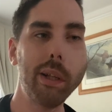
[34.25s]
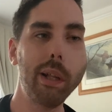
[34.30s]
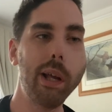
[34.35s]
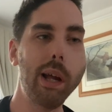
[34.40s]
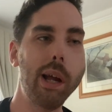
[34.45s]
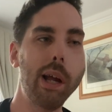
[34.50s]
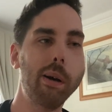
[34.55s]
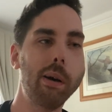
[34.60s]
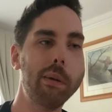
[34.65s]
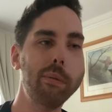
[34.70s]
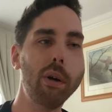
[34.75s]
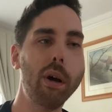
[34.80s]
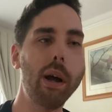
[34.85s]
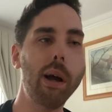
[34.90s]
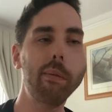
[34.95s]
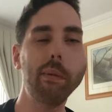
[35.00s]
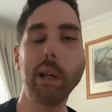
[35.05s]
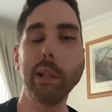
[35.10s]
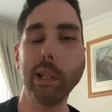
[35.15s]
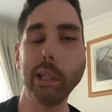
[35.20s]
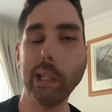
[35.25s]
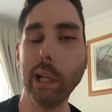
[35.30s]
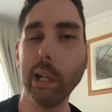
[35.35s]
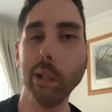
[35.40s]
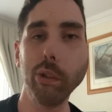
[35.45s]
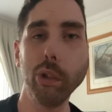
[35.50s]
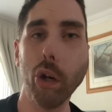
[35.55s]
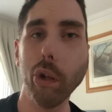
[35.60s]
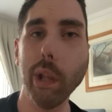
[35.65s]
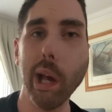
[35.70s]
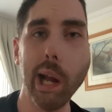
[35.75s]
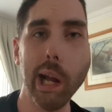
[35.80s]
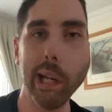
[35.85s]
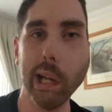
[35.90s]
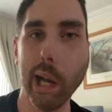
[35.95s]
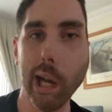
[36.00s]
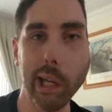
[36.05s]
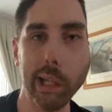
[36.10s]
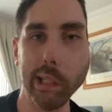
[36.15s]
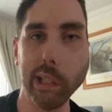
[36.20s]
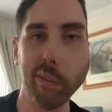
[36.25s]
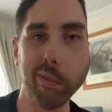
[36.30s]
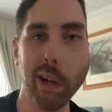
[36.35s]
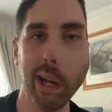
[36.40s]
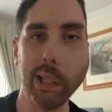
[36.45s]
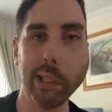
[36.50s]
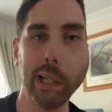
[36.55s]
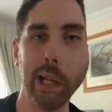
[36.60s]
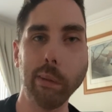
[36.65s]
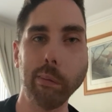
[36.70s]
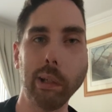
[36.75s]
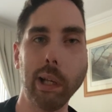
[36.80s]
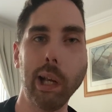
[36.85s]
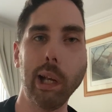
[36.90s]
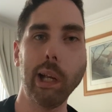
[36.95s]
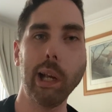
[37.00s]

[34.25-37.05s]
Not that I hide the fact that I'm gay,